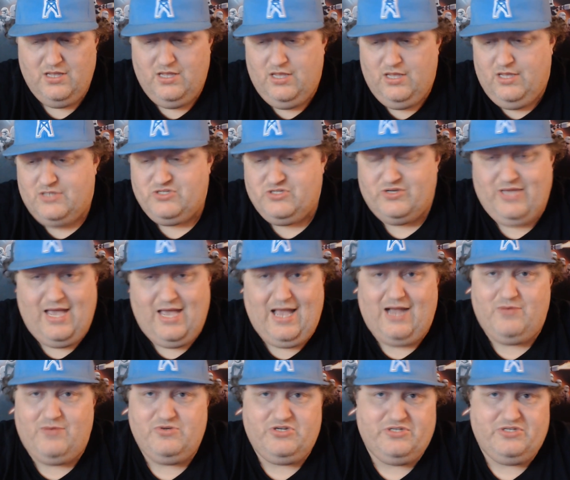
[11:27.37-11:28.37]
So yeah, I
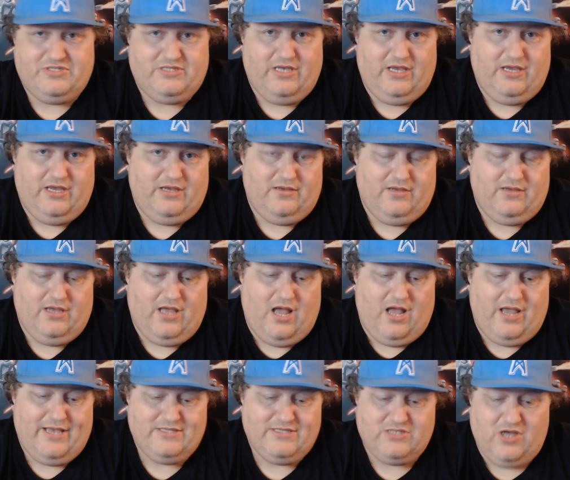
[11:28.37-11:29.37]
would just say
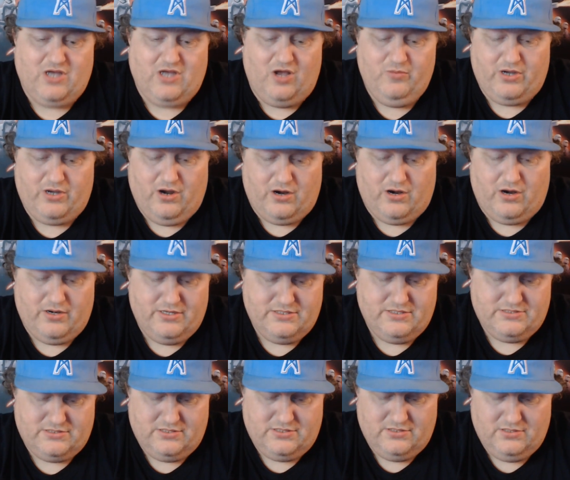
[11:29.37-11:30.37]
he's a comic book
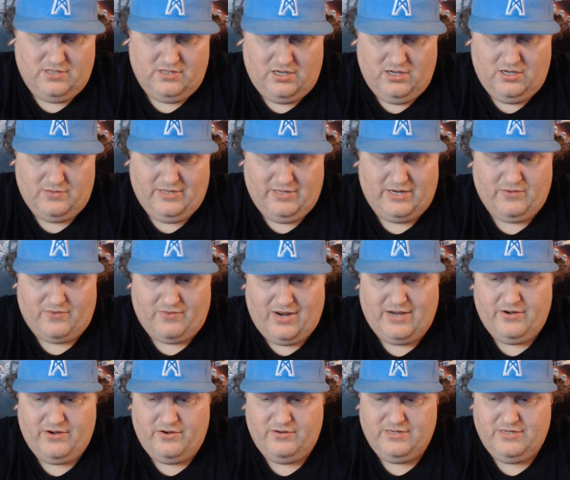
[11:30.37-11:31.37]
artist, not a
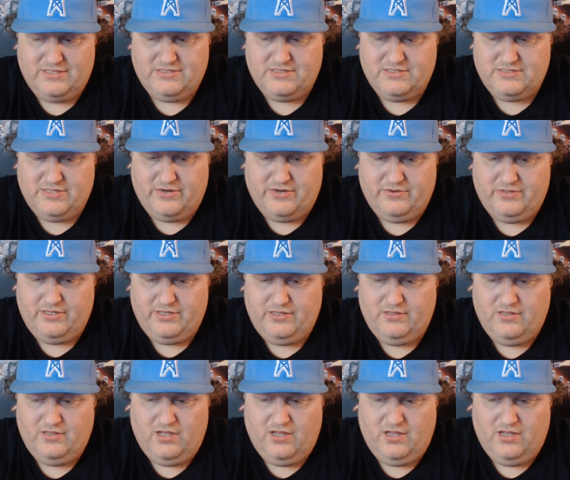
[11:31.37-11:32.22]
writer necessarily.